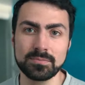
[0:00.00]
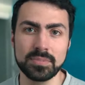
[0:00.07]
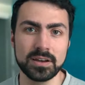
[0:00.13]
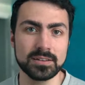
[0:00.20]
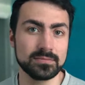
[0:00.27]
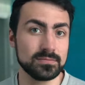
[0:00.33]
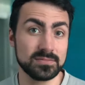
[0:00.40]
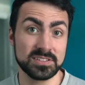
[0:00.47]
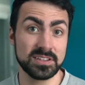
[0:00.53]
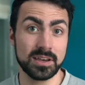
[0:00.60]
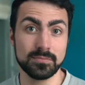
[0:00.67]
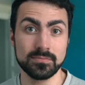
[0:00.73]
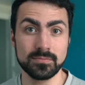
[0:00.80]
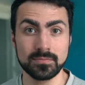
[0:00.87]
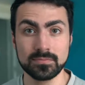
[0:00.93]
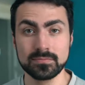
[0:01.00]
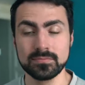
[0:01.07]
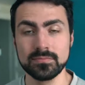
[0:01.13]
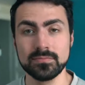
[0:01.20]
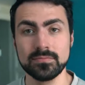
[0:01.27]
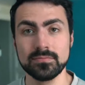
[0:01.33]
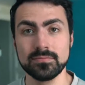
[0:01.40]
but some
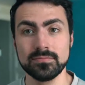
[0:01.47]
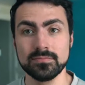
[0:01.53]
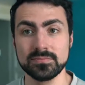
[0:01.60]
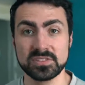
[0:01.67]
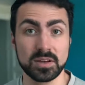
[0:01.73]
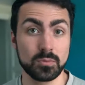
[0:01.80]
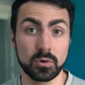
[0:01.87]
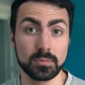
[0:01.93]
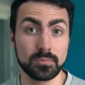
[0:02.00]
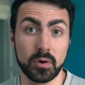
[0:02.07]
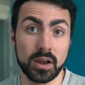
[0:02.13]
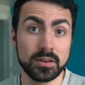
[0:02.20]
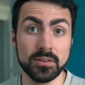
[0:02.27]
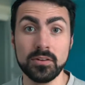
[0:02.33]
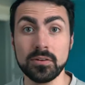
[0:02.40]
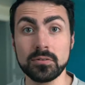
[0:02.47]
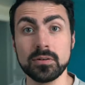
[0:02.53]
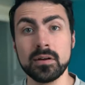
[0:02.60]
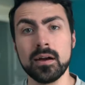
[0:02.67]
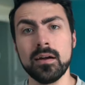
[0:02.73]
were brand new.